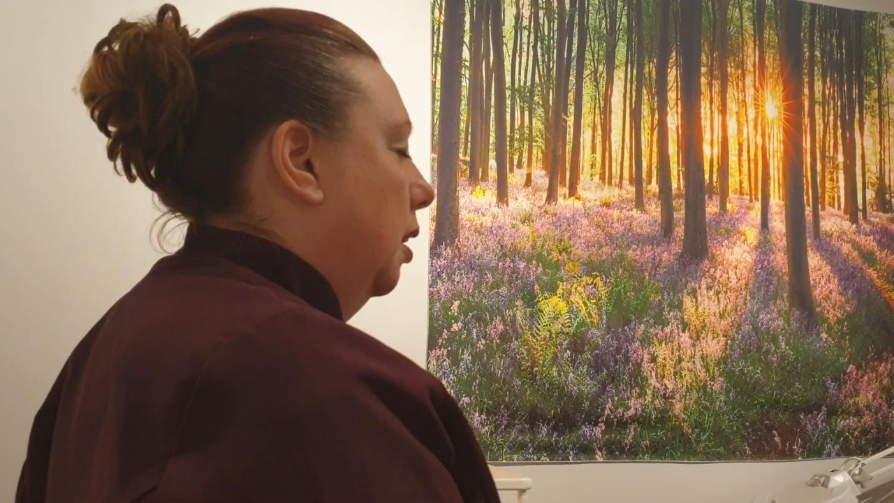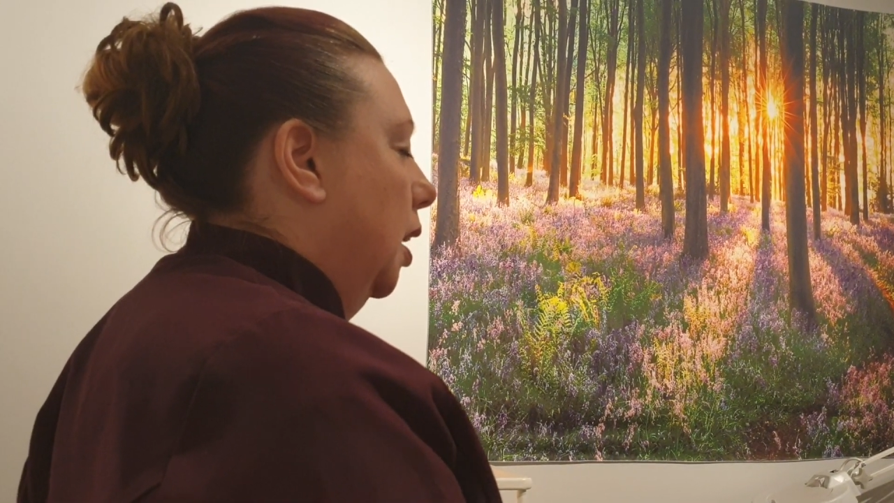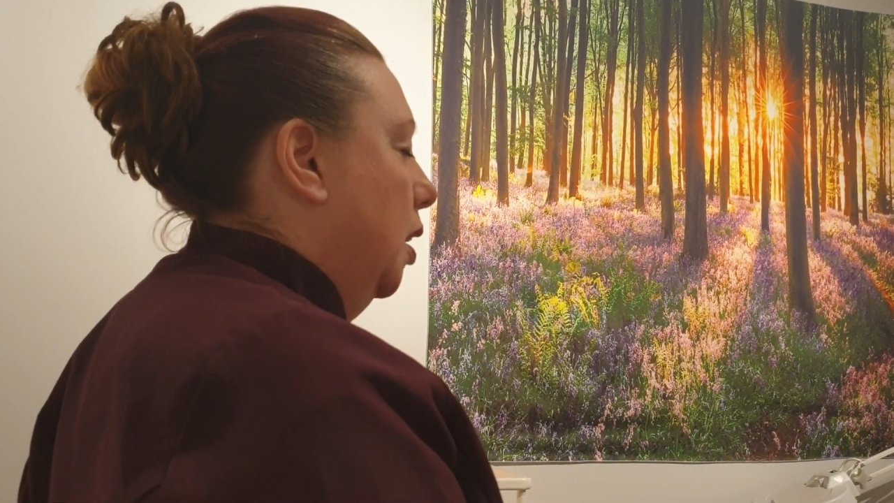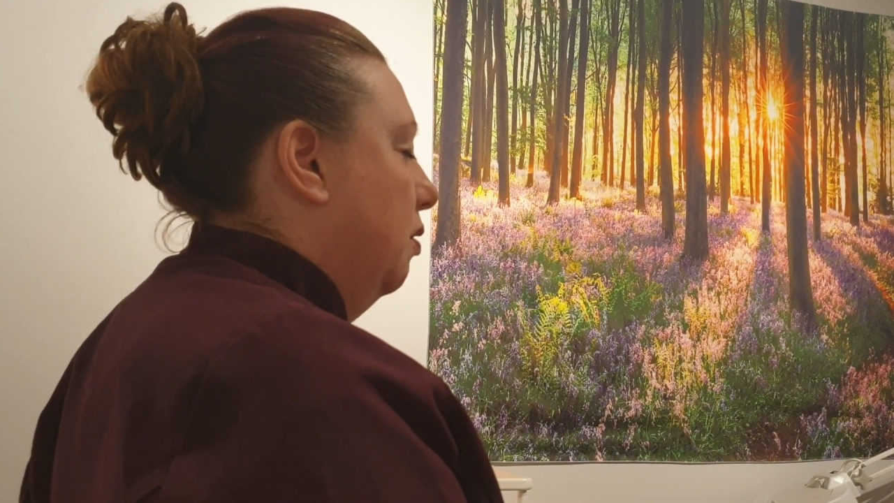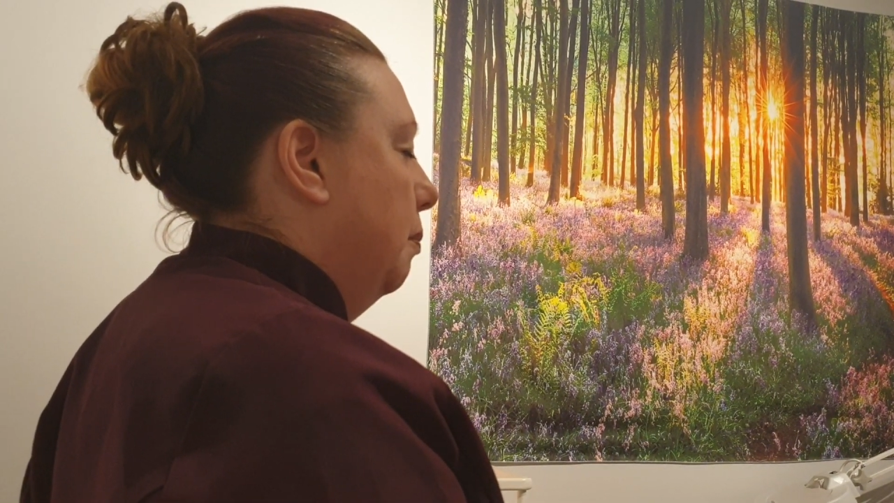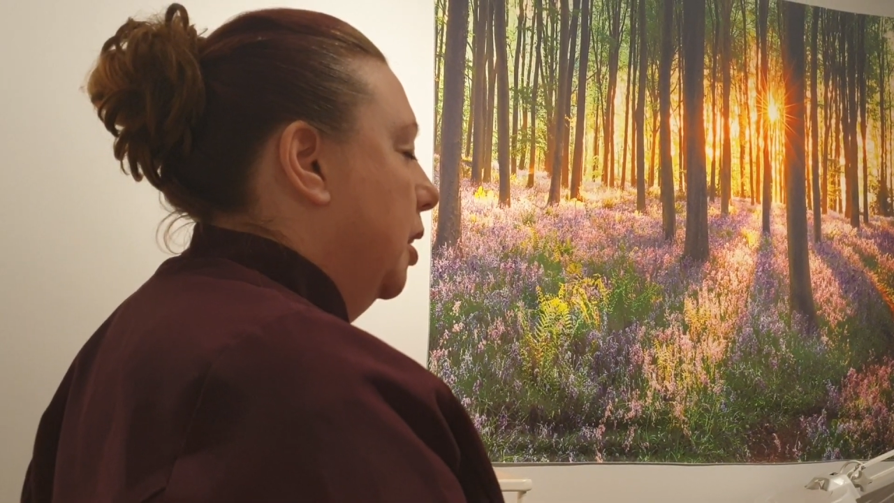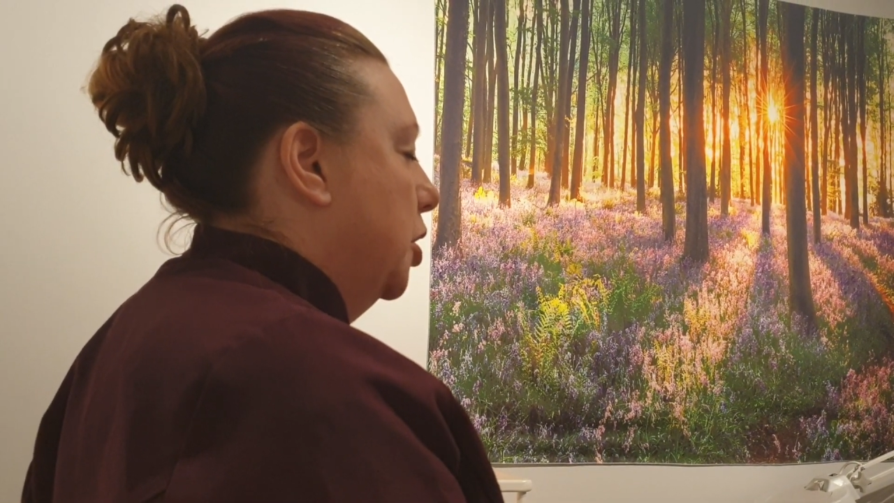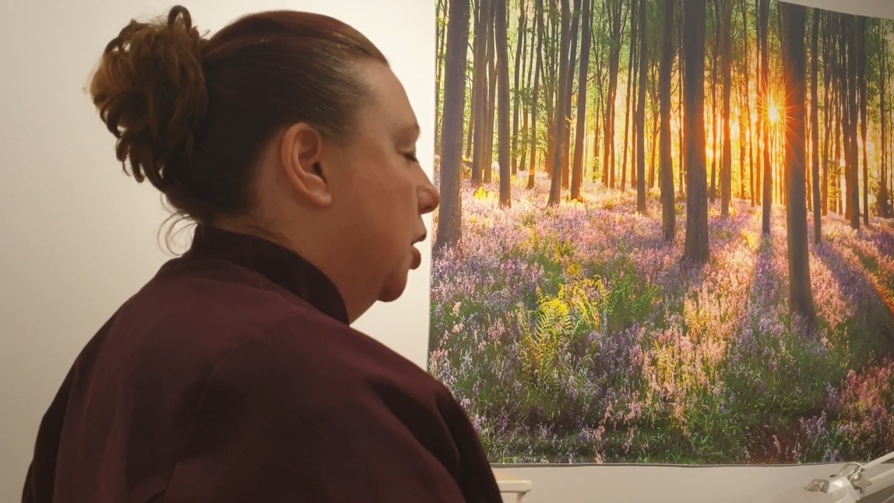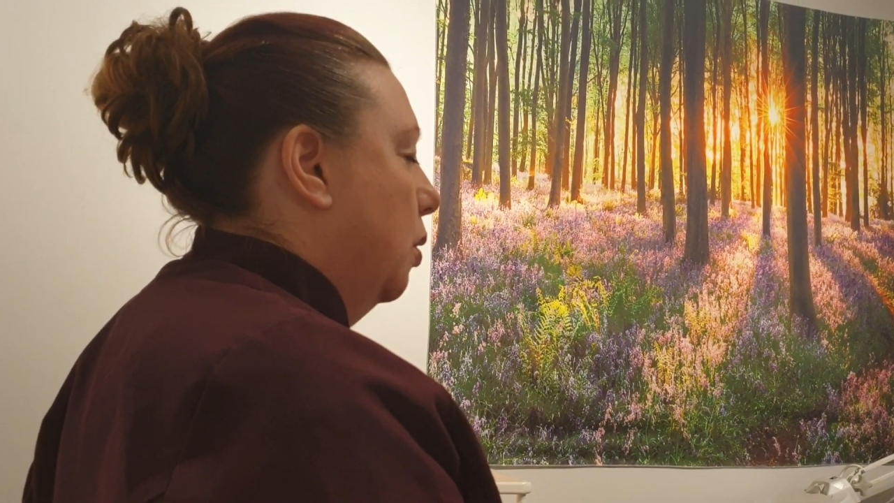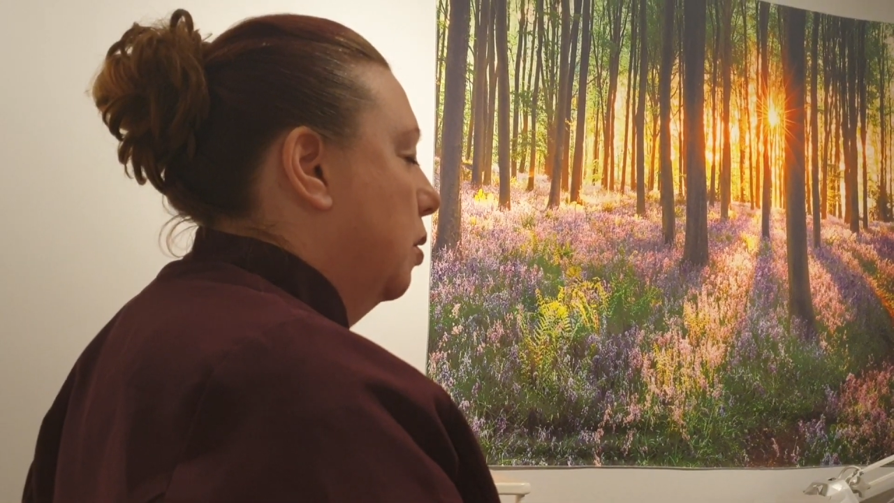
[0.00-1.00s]
over my
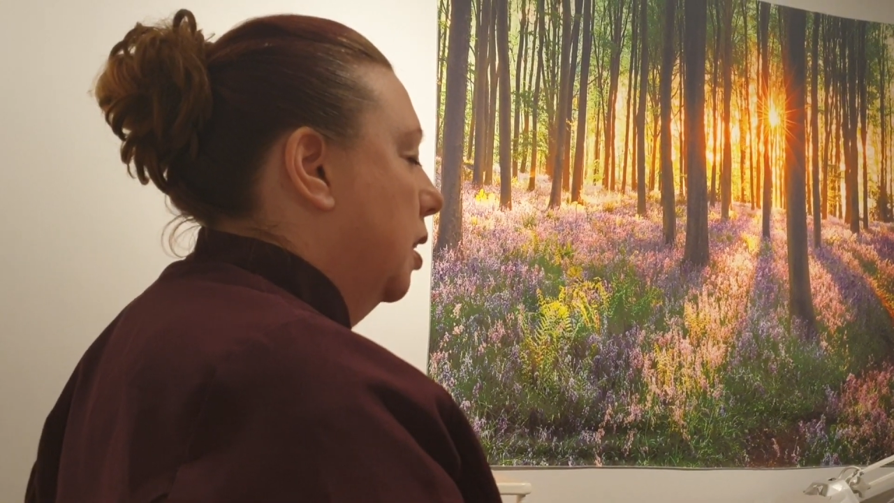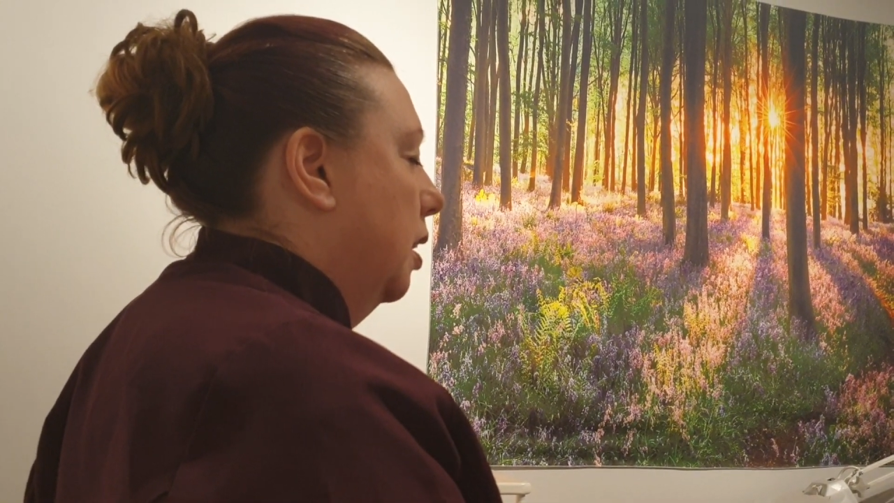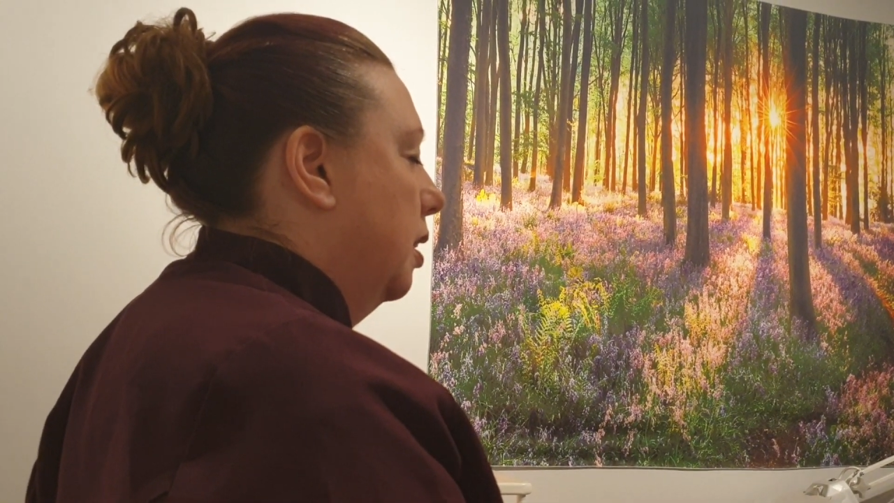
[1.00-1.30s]
shoulder